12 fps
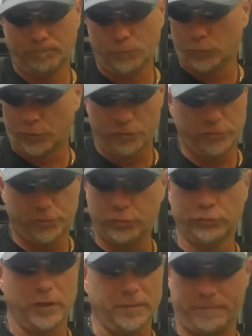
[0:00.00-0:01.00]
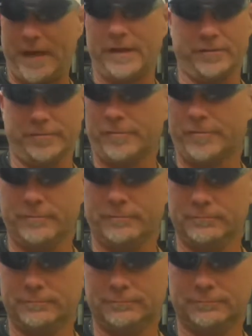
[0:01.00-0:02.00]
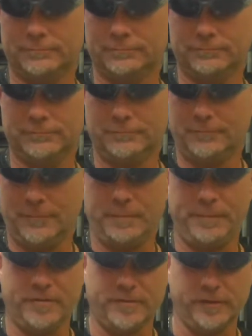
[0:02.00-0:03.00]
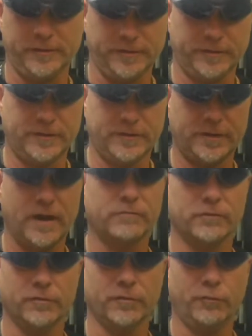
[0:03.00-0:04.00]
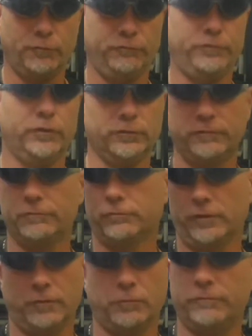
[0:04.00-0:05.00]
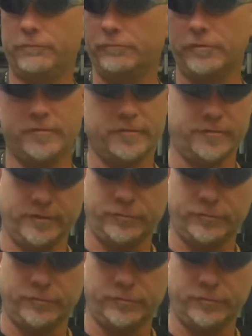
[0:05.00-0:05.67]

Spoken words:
There's two lug patterns that basically cover the whole field of like 150cc and